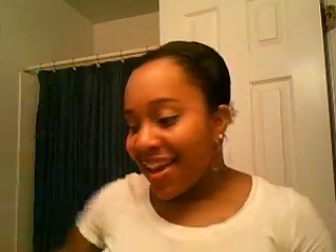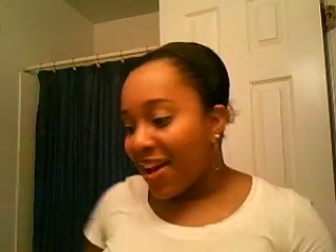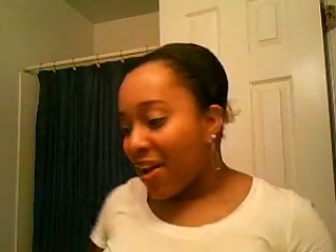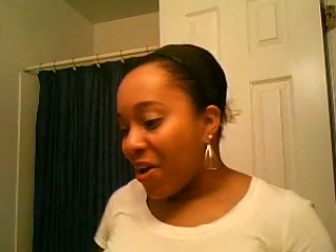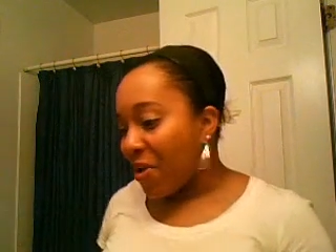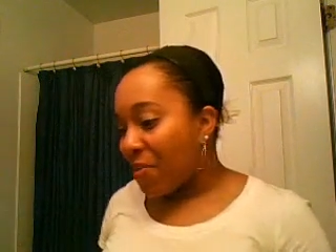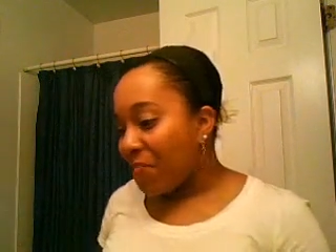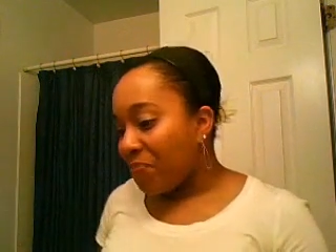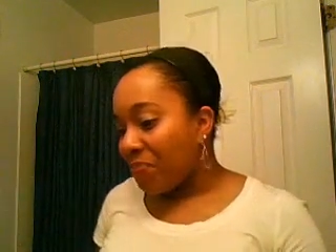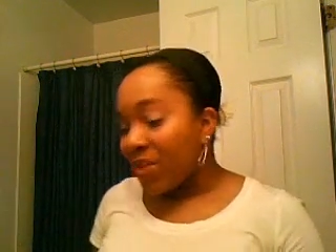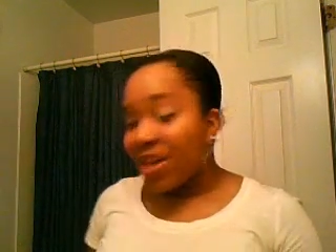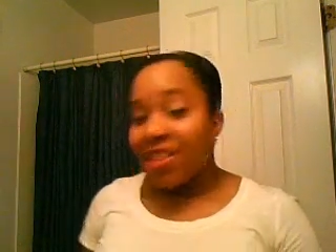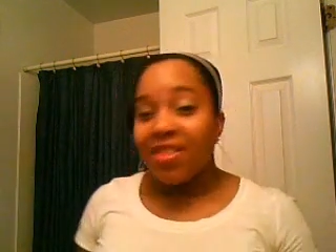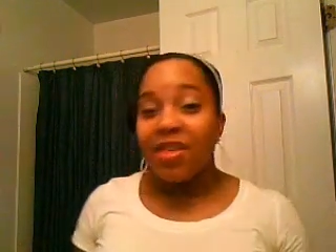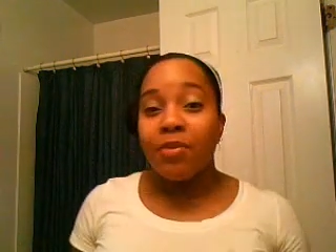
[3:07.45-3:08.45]
Then
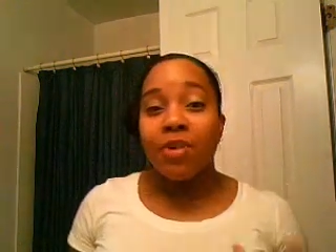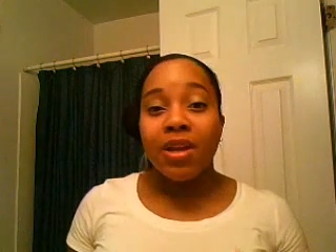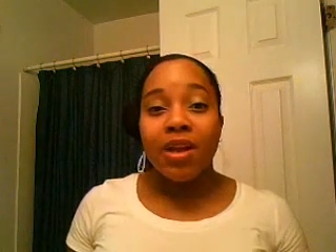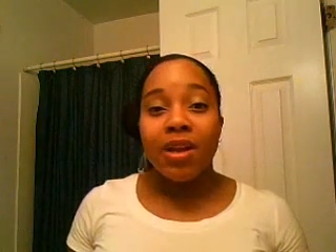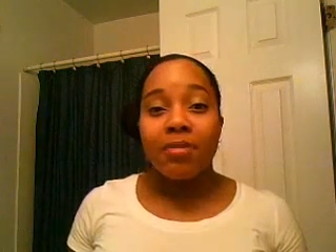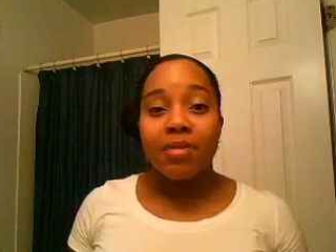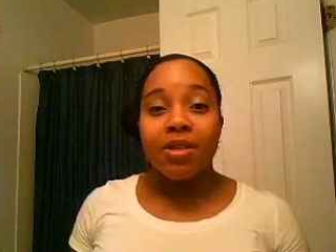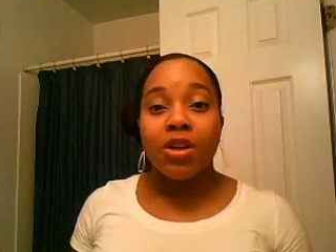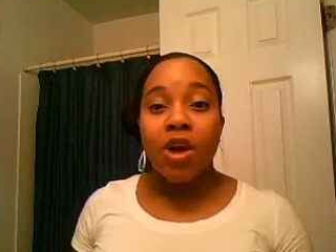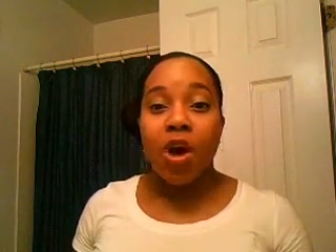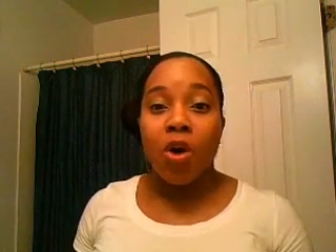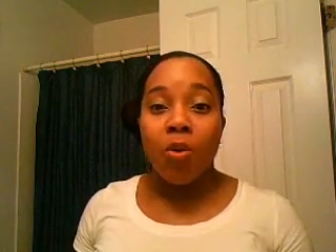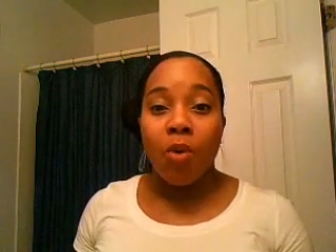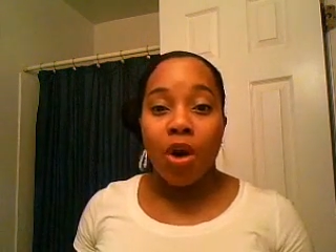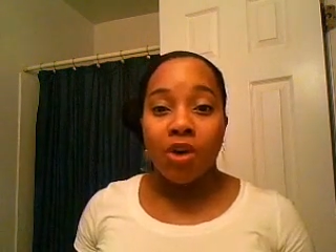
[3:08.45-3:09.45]
when it comes to
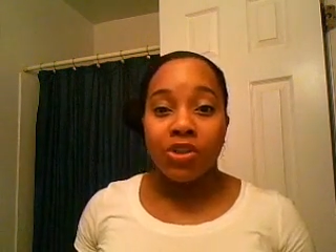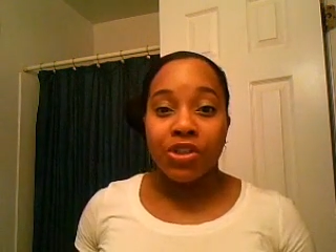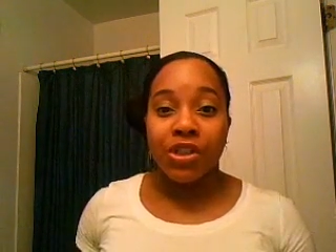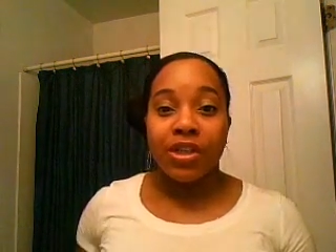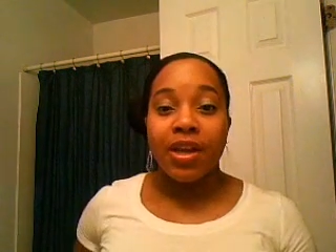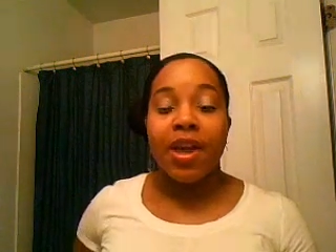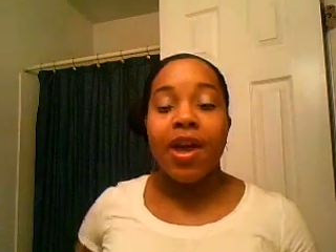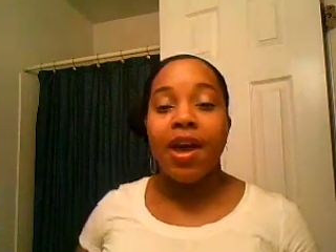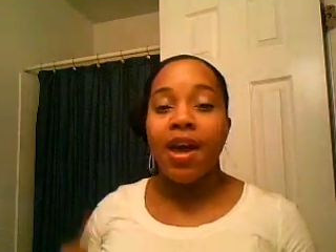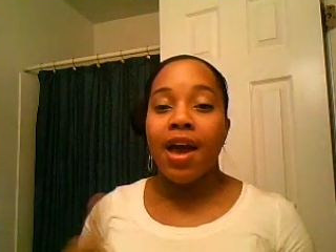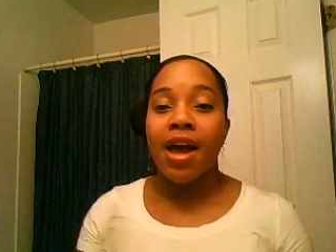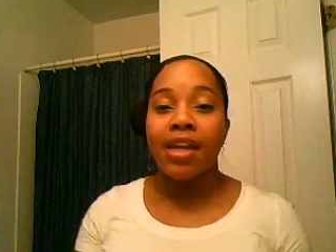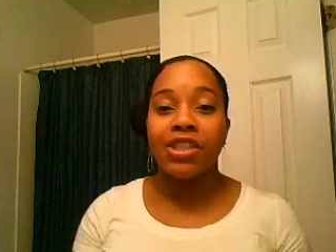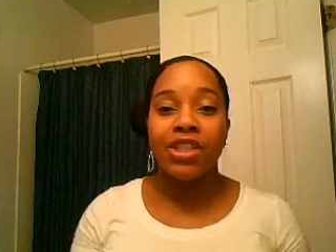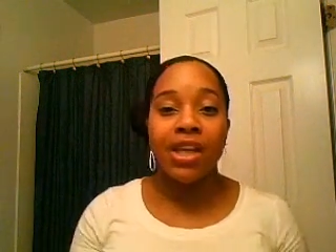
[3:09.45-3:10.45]
co-washing,
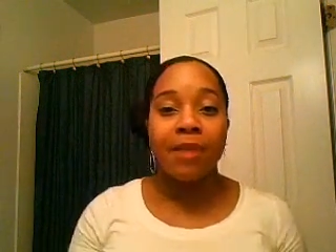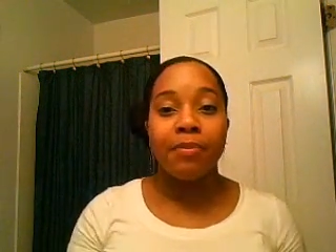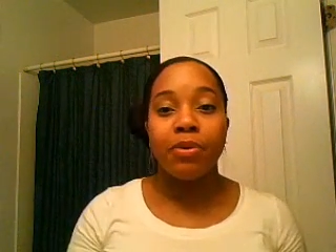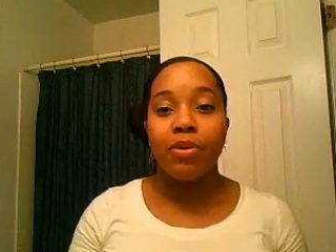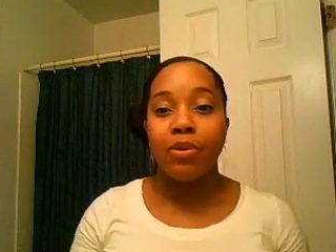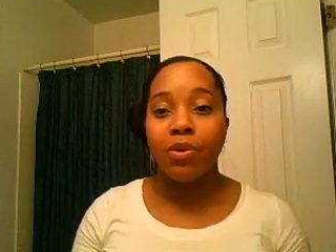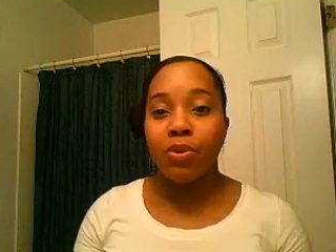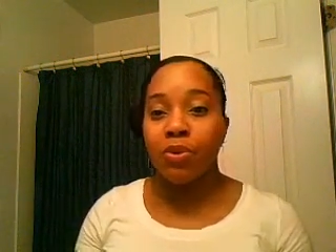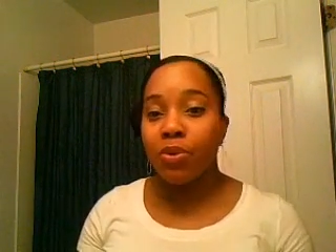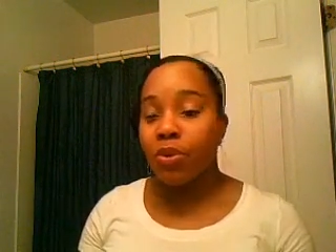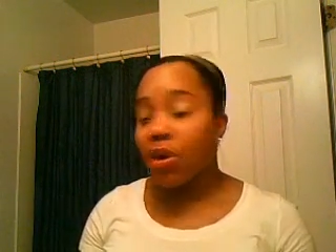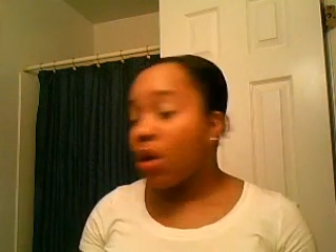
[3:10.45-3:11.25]
I shampoo.